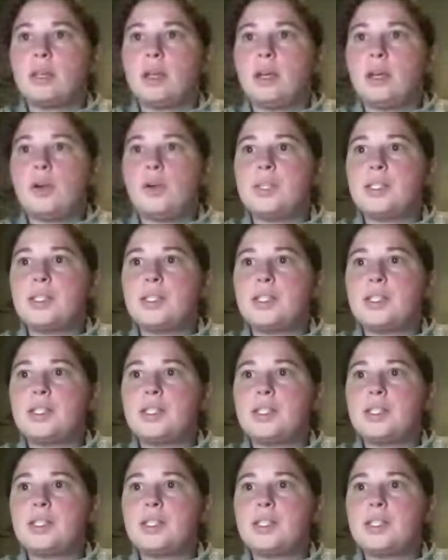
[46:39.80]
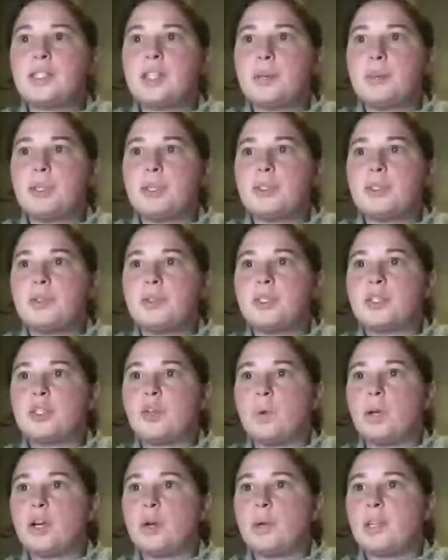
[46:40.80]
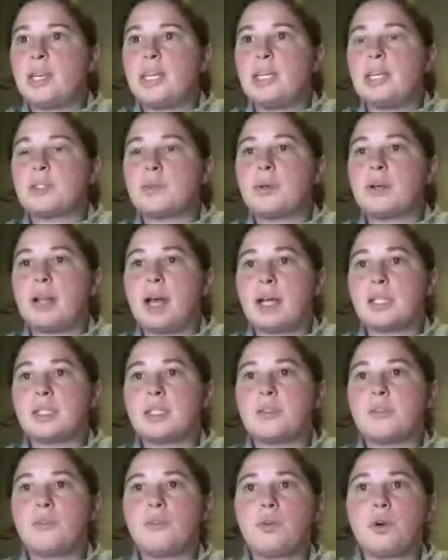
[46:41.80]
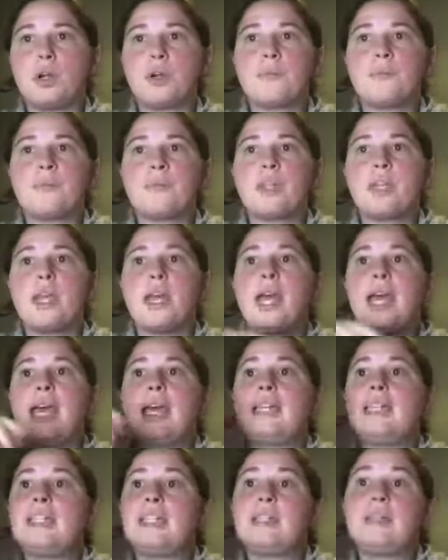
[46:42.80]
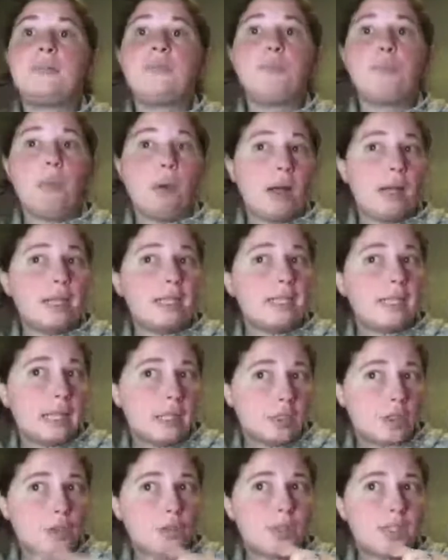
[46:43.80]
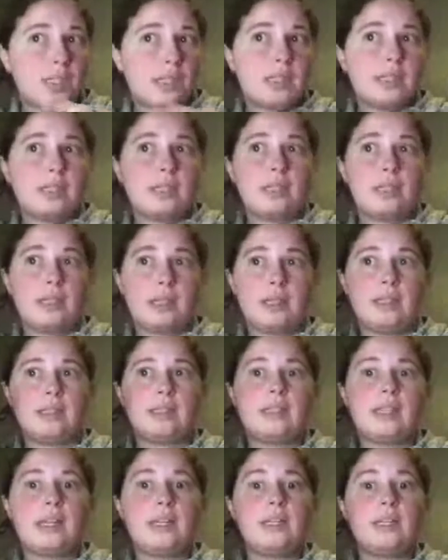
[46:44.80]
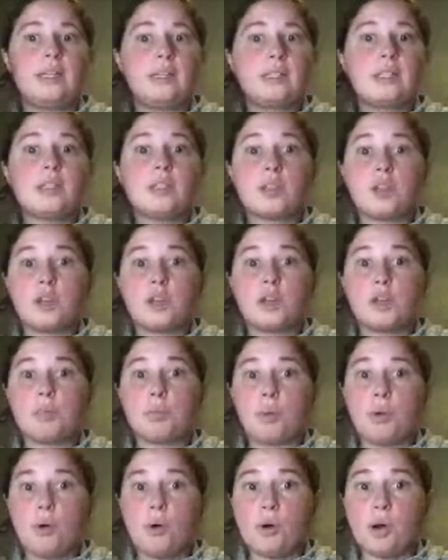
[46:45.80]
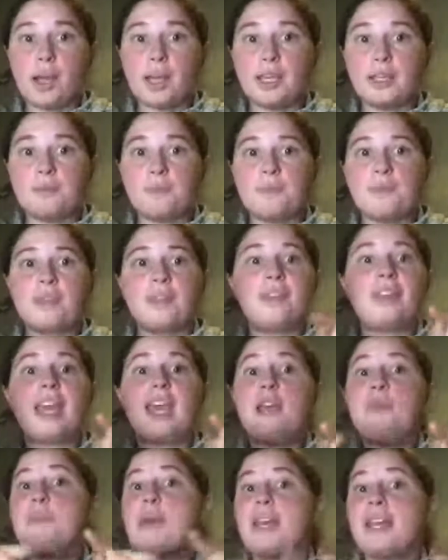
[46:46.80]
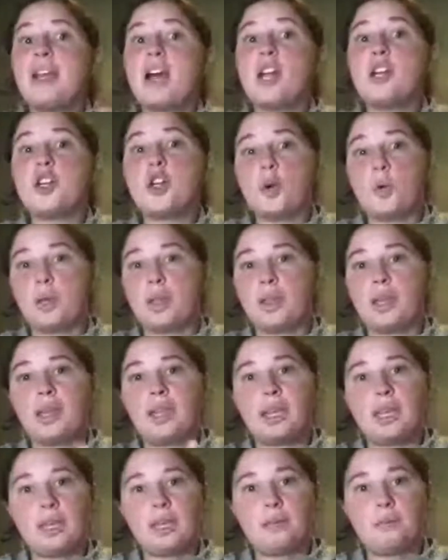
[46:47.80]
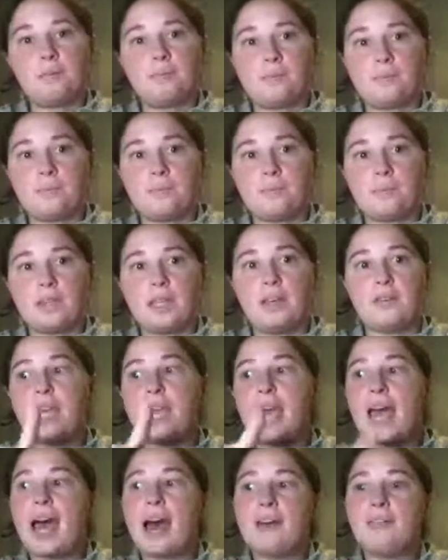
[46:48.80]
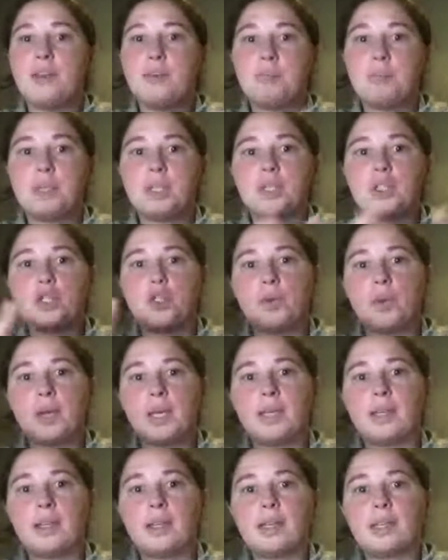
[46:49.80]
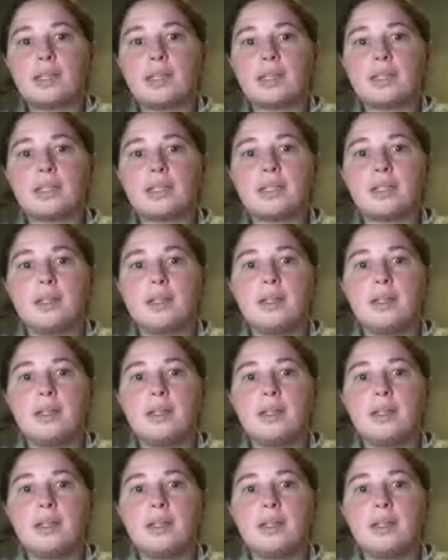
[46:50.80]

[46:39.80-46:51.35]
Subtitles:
always tell my students to work on what they need. That's what class is for. And so, Sandy, this is a good point. They may not know what they need. If they haven't been doing this,